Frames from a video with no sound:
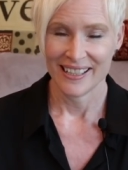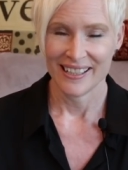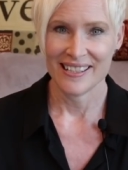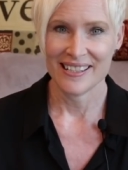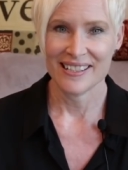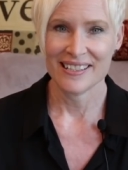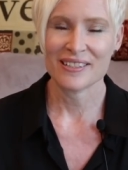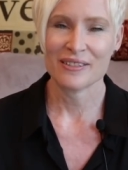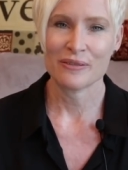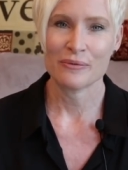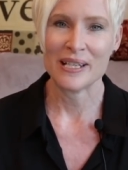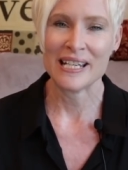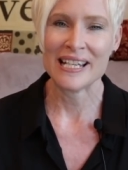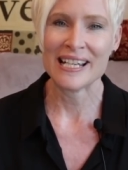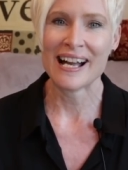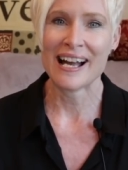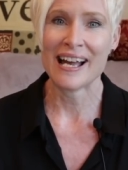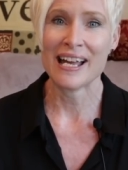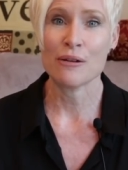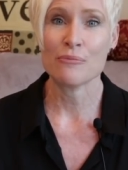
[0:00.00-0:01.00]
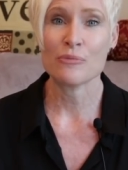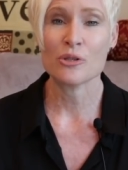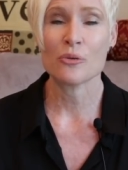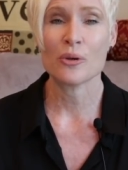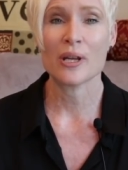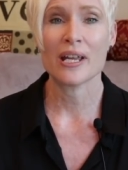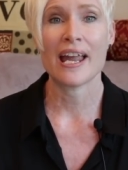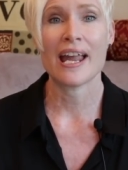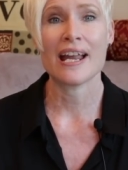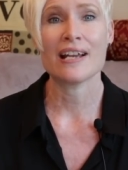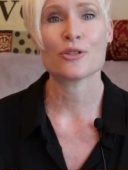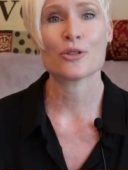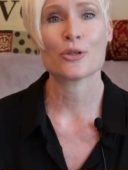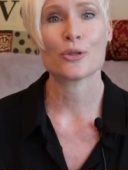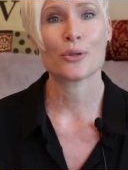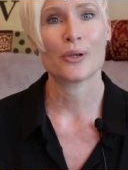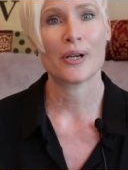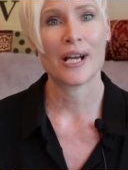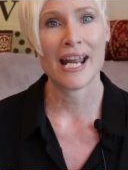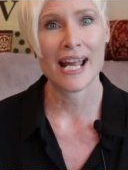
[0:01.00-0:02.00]
This week I am doing a
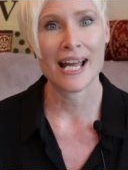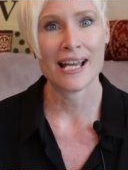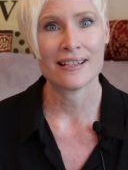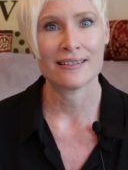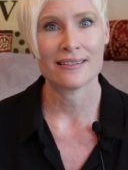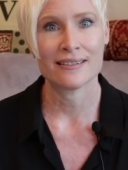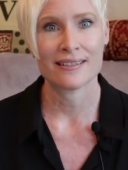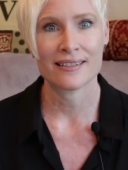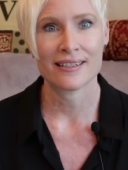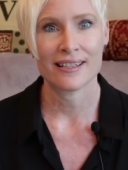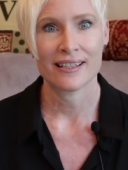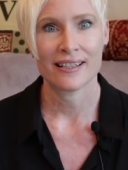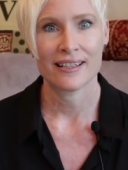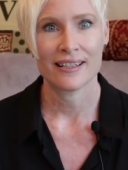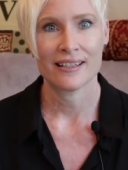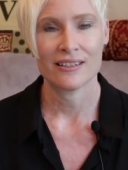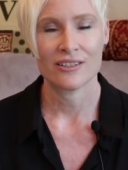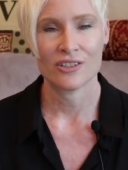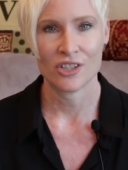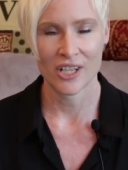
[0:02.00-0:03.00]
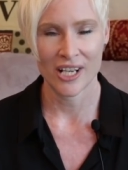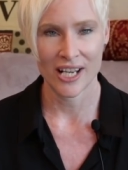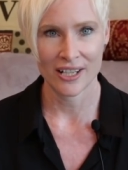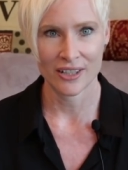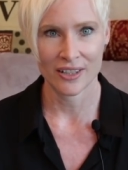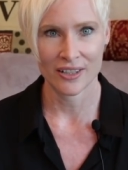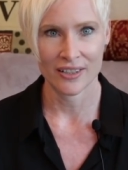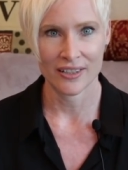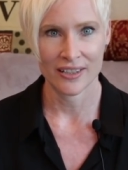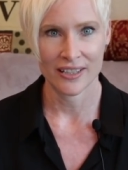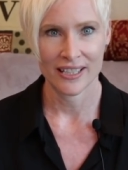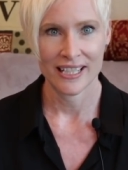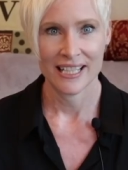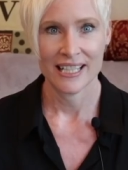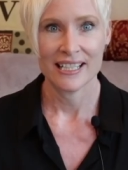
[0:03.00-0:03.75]
trans channel,